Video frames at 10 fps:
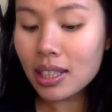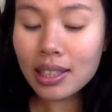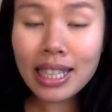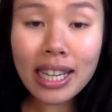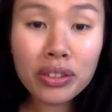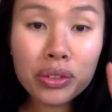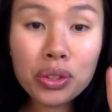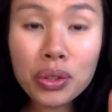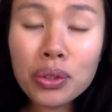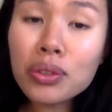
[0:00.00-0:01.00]
Now your
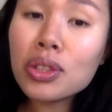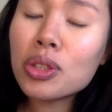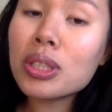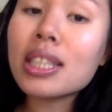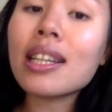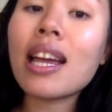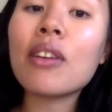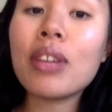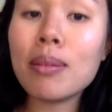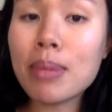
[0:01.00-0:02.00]
2 Nutrition
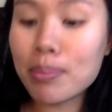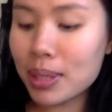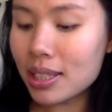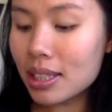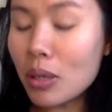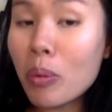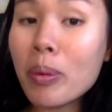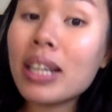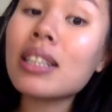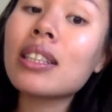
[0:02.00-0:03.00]
Cafe members,
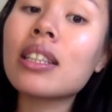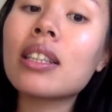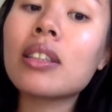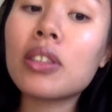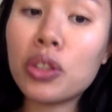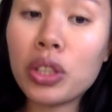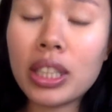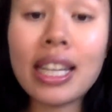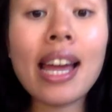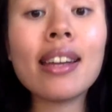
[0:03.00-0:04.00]
one you can
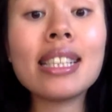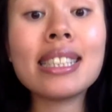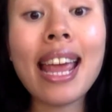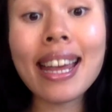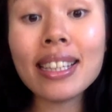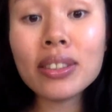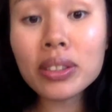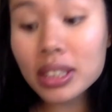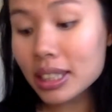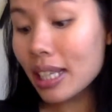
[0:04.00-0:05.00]
count as
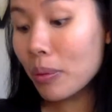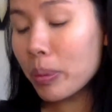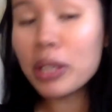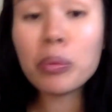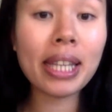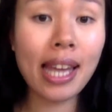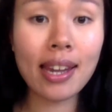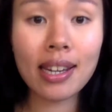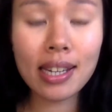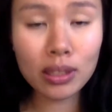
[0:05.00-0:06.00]
$80 and one we
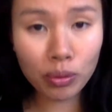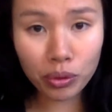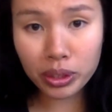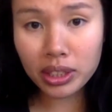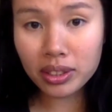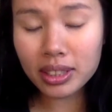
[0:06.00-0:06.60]
counted as $40.